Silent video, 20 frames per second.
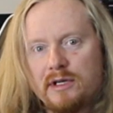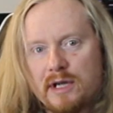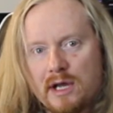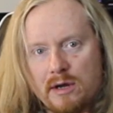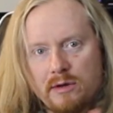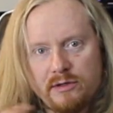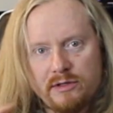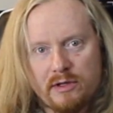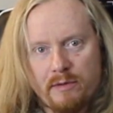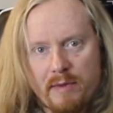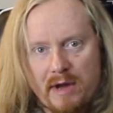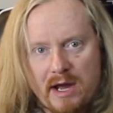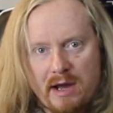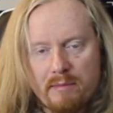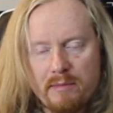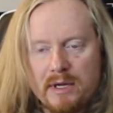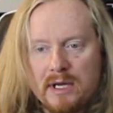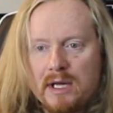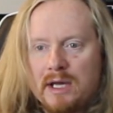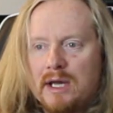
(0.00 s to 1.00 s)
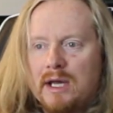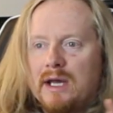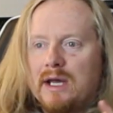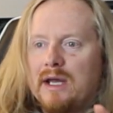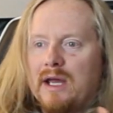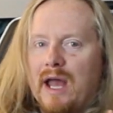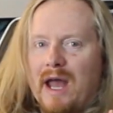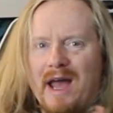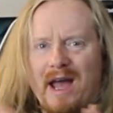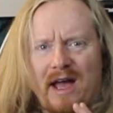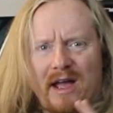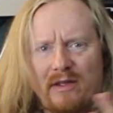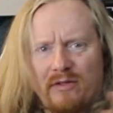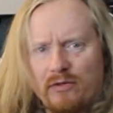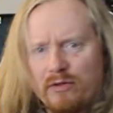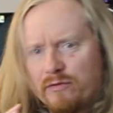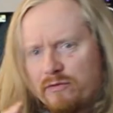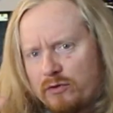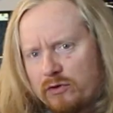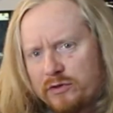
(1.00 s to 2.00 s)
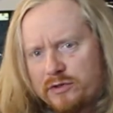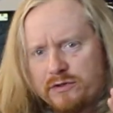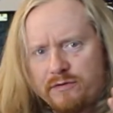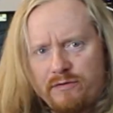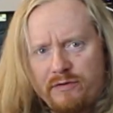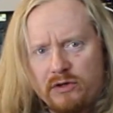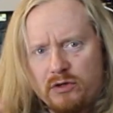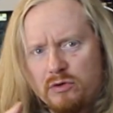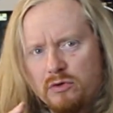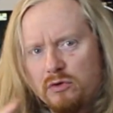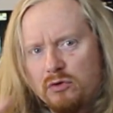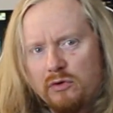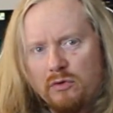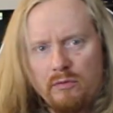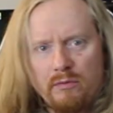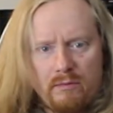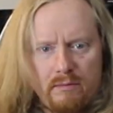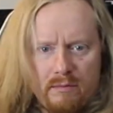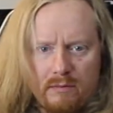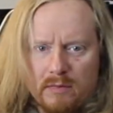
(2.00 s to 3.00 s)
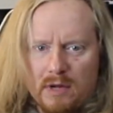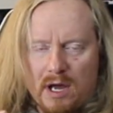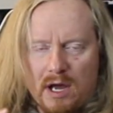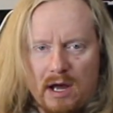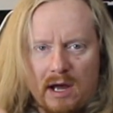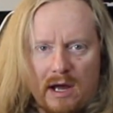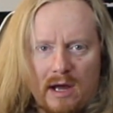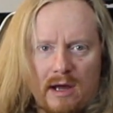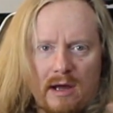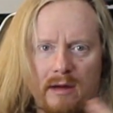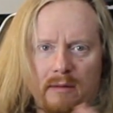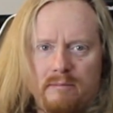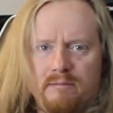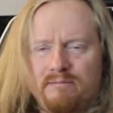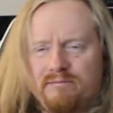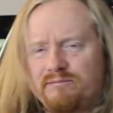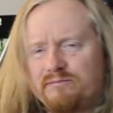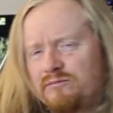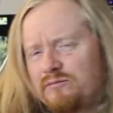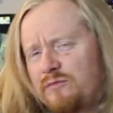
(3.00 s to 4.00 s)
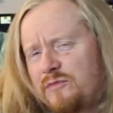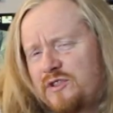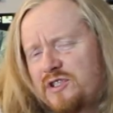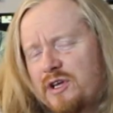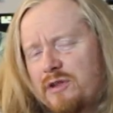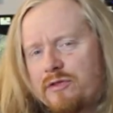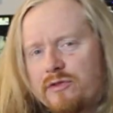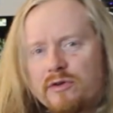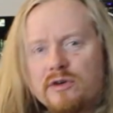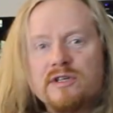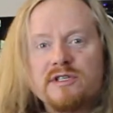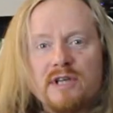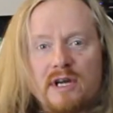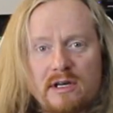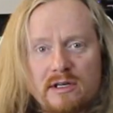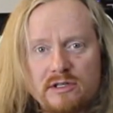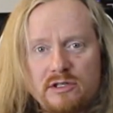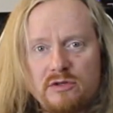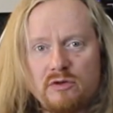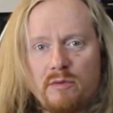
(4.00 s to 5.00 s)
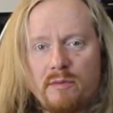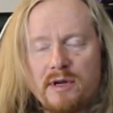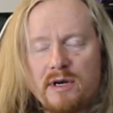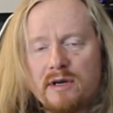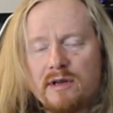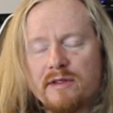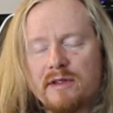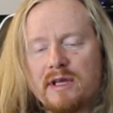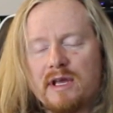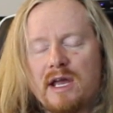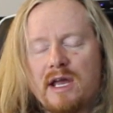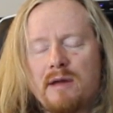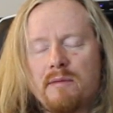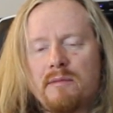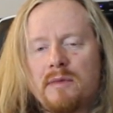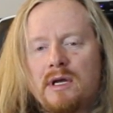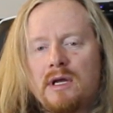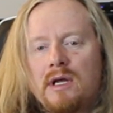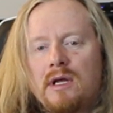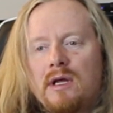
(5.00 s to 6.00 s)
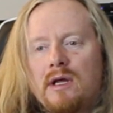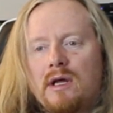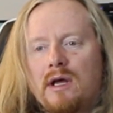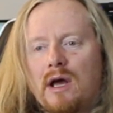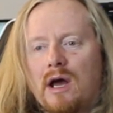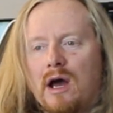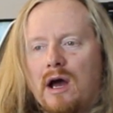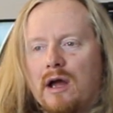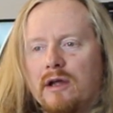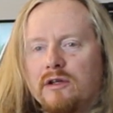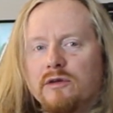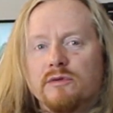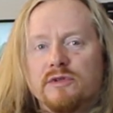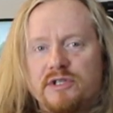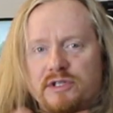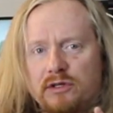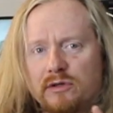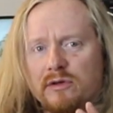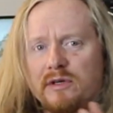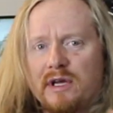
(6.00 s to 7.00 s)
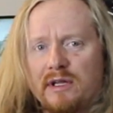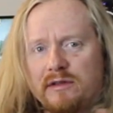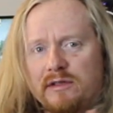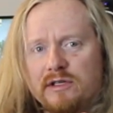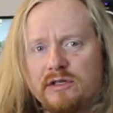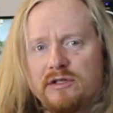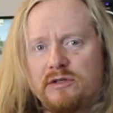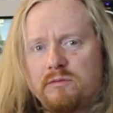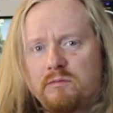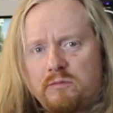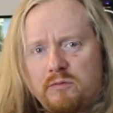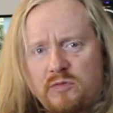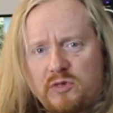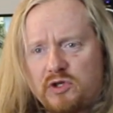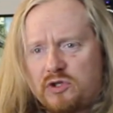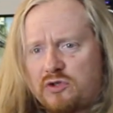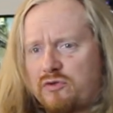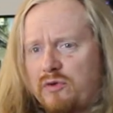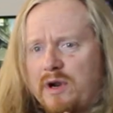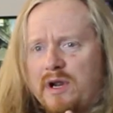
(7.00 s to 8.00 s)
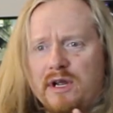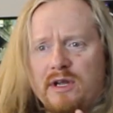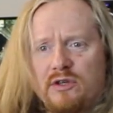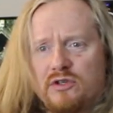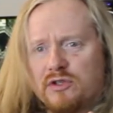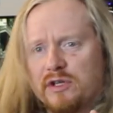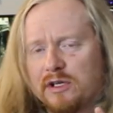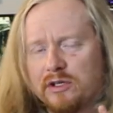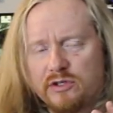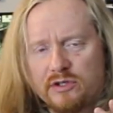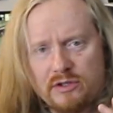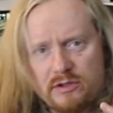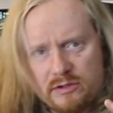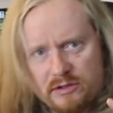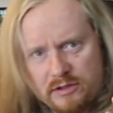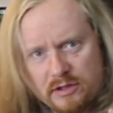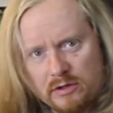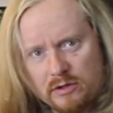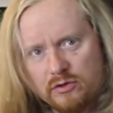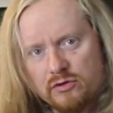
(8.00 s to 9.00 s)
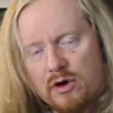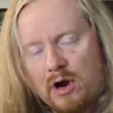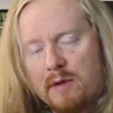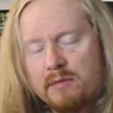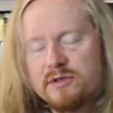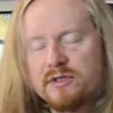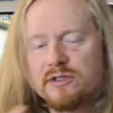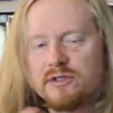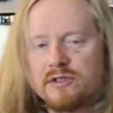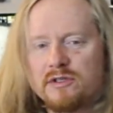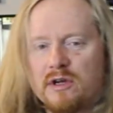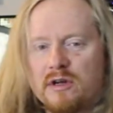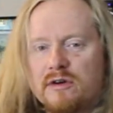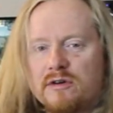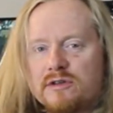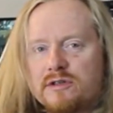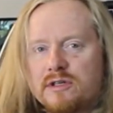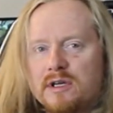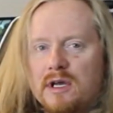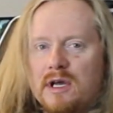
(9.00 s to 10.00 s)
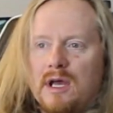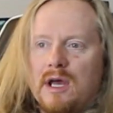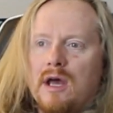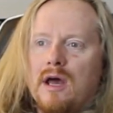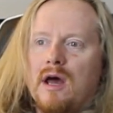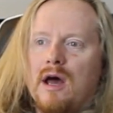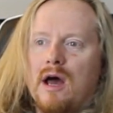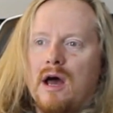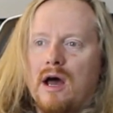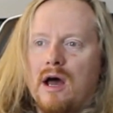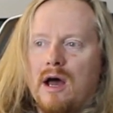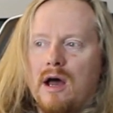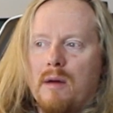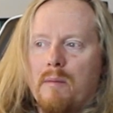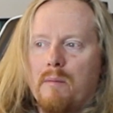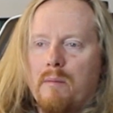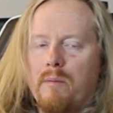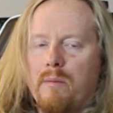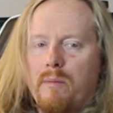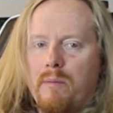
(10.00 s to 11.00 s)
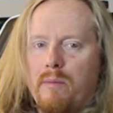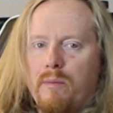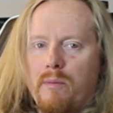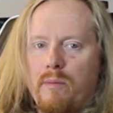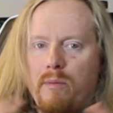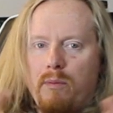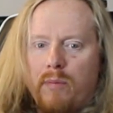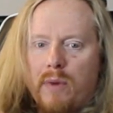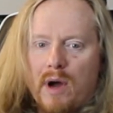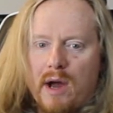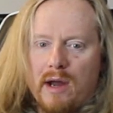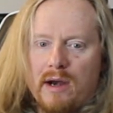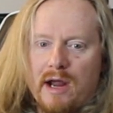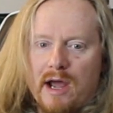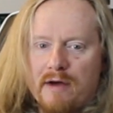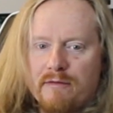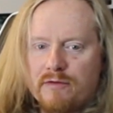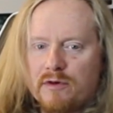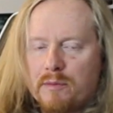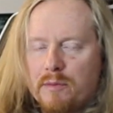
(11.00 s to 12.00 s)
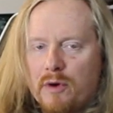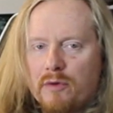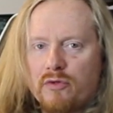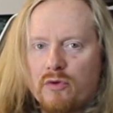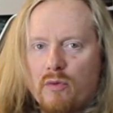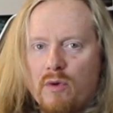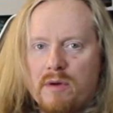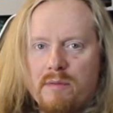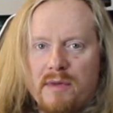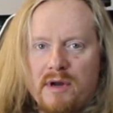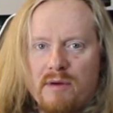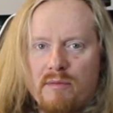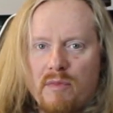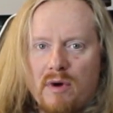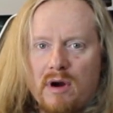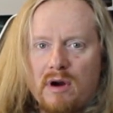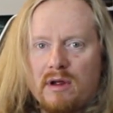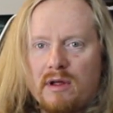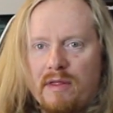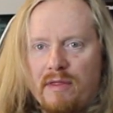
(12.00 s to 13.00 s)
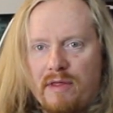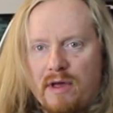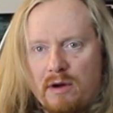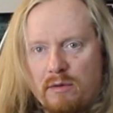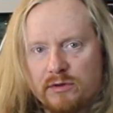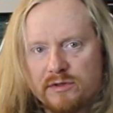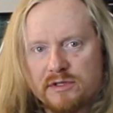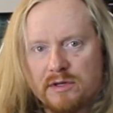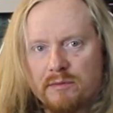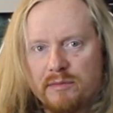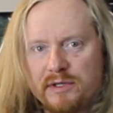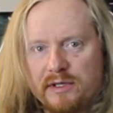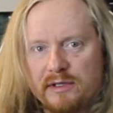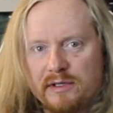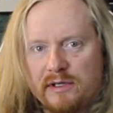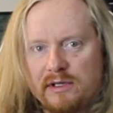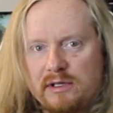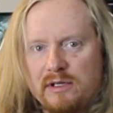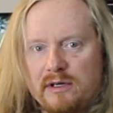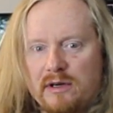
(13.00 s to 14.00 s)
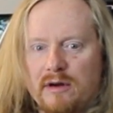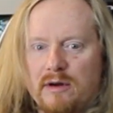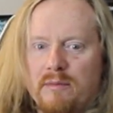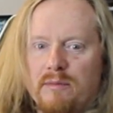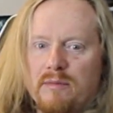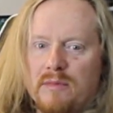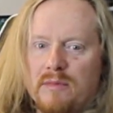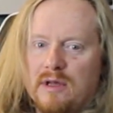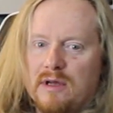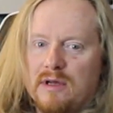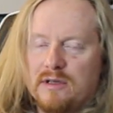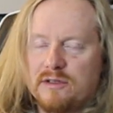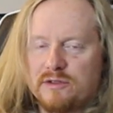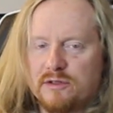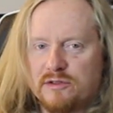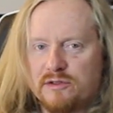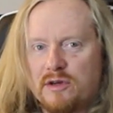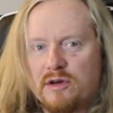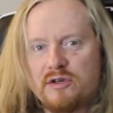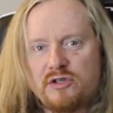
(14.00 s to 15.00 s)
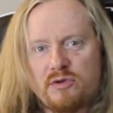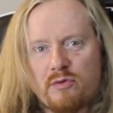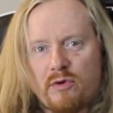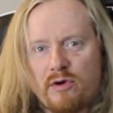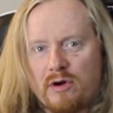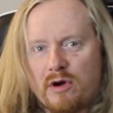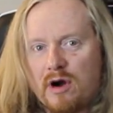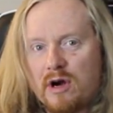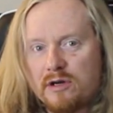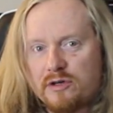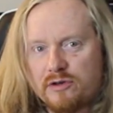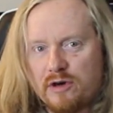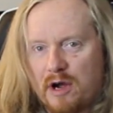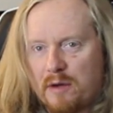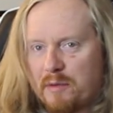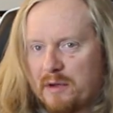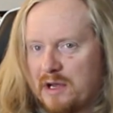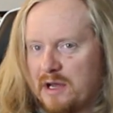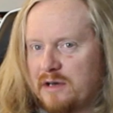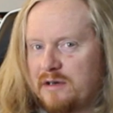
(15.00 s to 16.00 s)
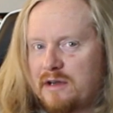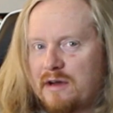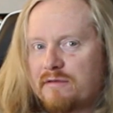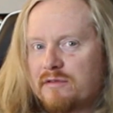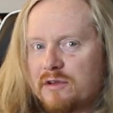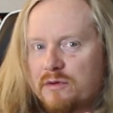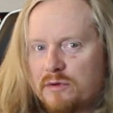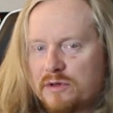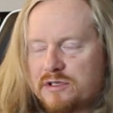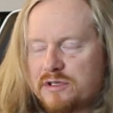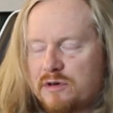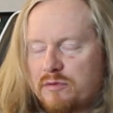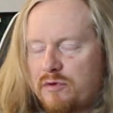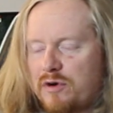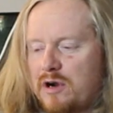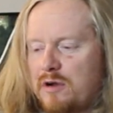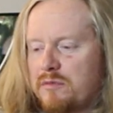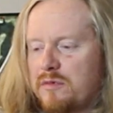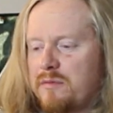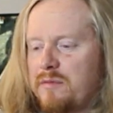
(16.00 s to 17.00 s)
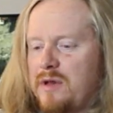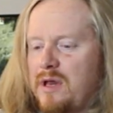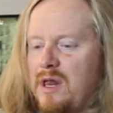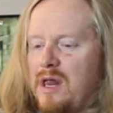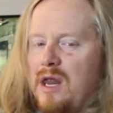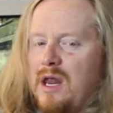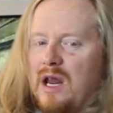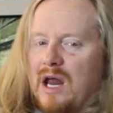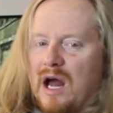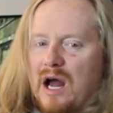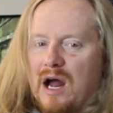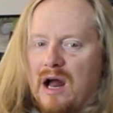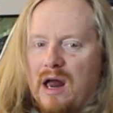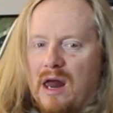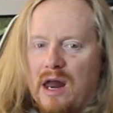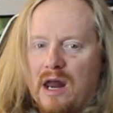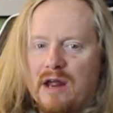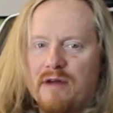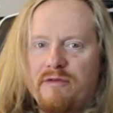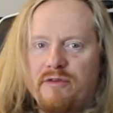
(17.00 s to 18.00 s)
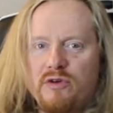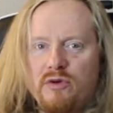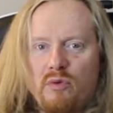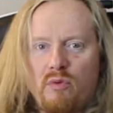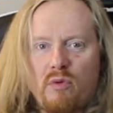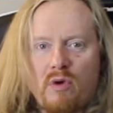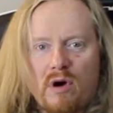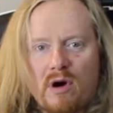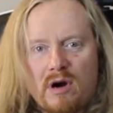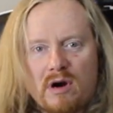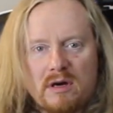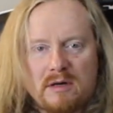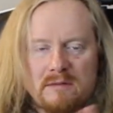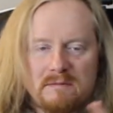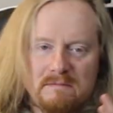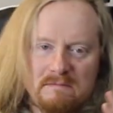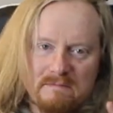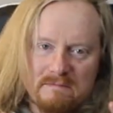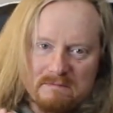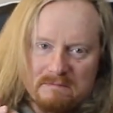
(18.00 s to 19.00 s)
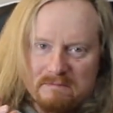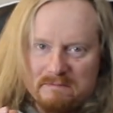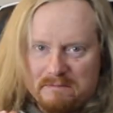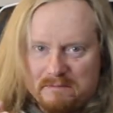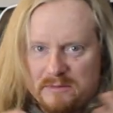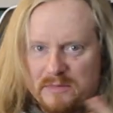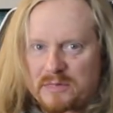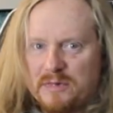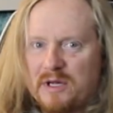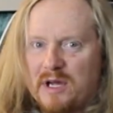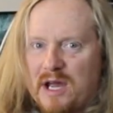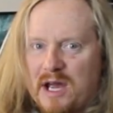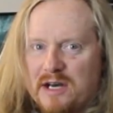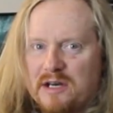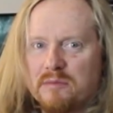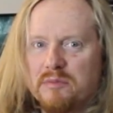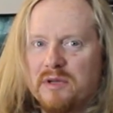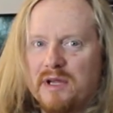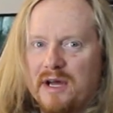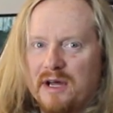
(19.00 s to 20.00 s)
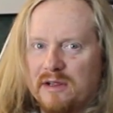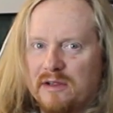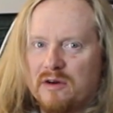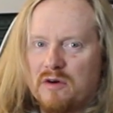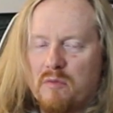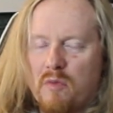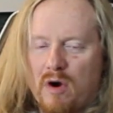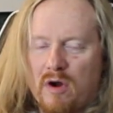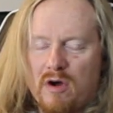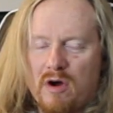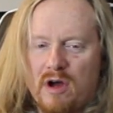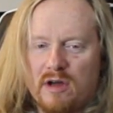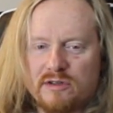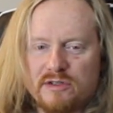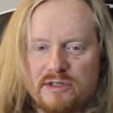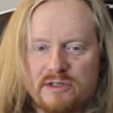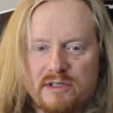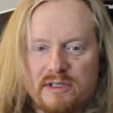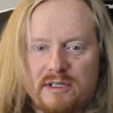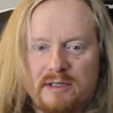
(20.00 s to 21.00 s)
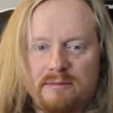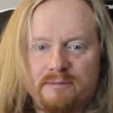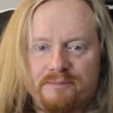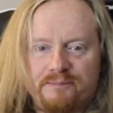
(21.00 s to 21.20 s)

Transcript: down to the map, and the first few, say 30 seconds to a minute in the game, you would still get these strange, like just sudden drops and stutters. But after about the 1 minute mark, that was completely clear. So as long as you weren't hot dropping, it definitely wasn't a problem. If you were, you had to play a little more cautiously.